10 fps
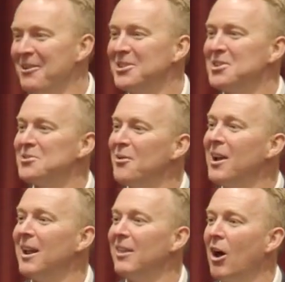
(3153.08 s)
which is
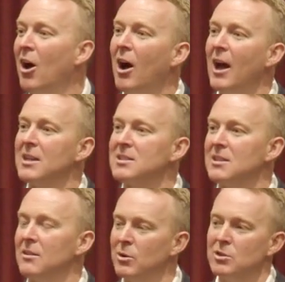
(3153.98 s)
really the highest,
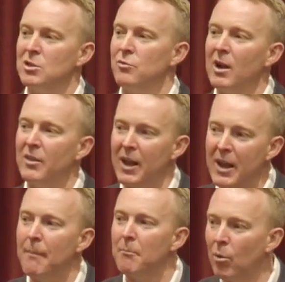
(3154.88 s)
which is really the
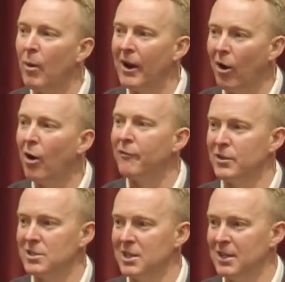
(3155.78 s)
number one
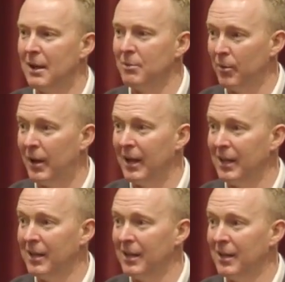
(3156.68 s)
office in WA
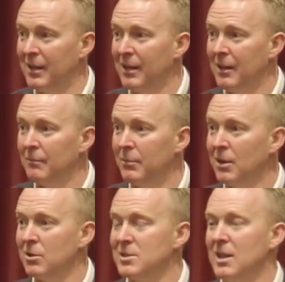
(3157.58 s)

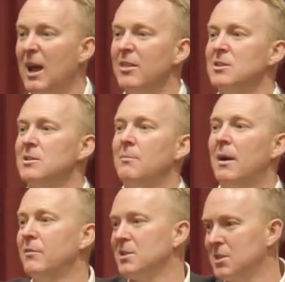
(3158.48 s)
because the others
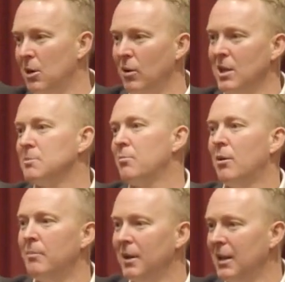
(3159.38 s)
above your sell lease
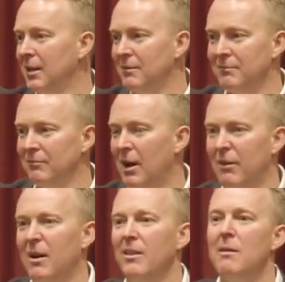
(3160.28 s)
property and right
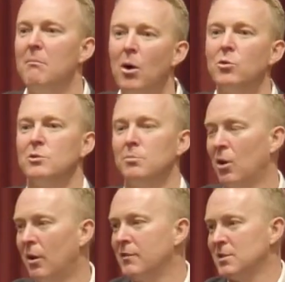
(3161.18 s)
right, they're multiple
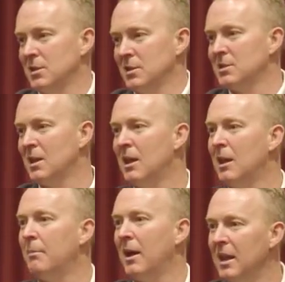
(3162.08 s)
offices,
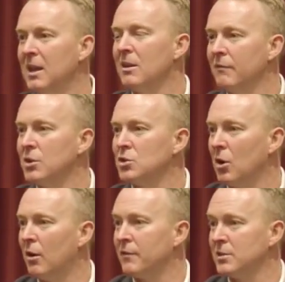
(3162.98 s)
but individual
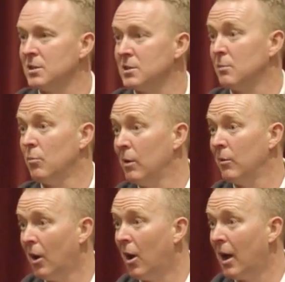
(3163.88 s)
offices, and we were
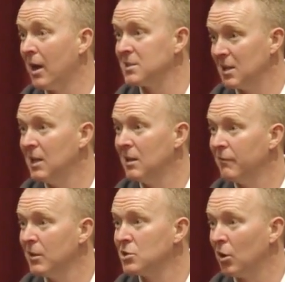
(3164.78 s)
the highest
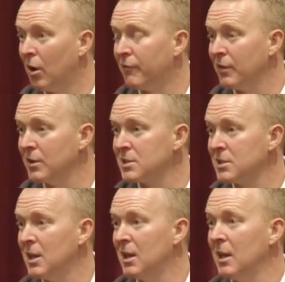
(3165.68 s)
individual office
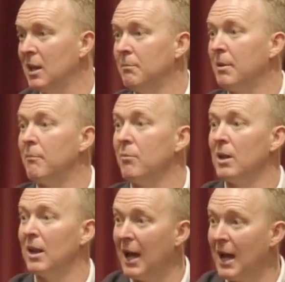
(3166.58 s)
in
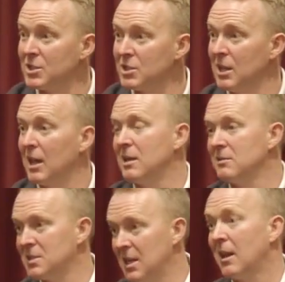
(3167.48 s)
Bunbury last year and
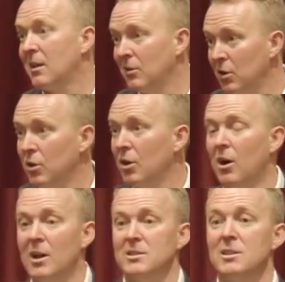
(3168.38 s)
second to you
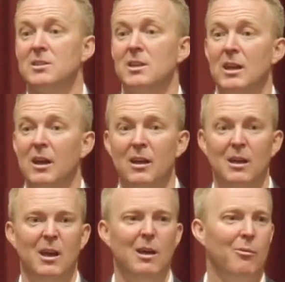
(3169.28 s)
guys this year.
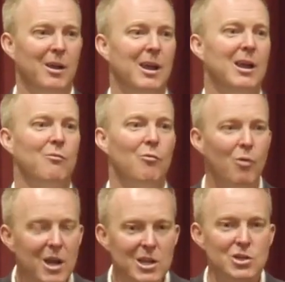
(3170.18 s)
And we're in
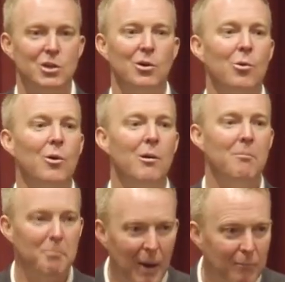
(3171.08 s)
regional
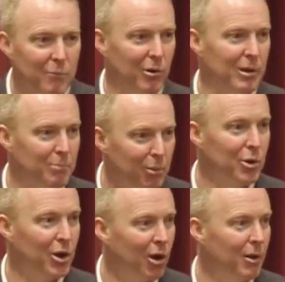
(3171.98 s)
Bunbury,
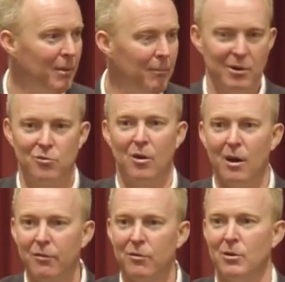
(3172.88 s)
blue-collar Bunbury.
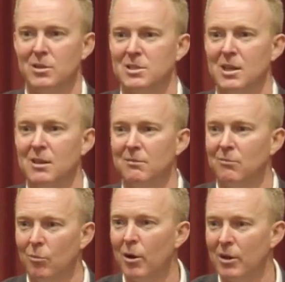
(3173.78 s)
Drive through it, see
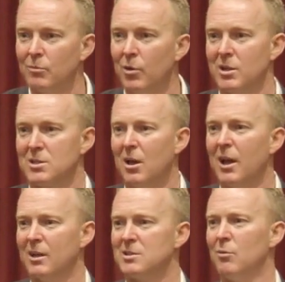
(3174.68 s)
what, what it's
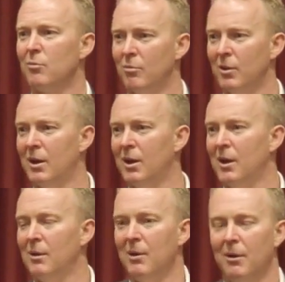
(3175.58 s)
like. It's a, I
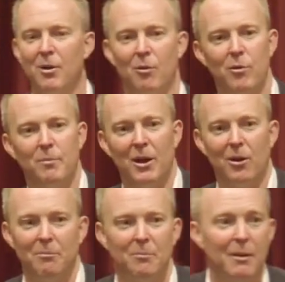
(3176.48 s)
mean, I'm not ripping
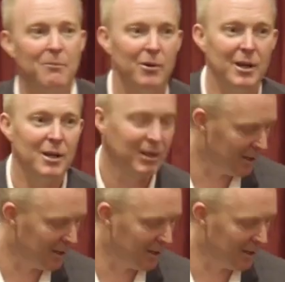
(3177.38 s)
on Bunbury,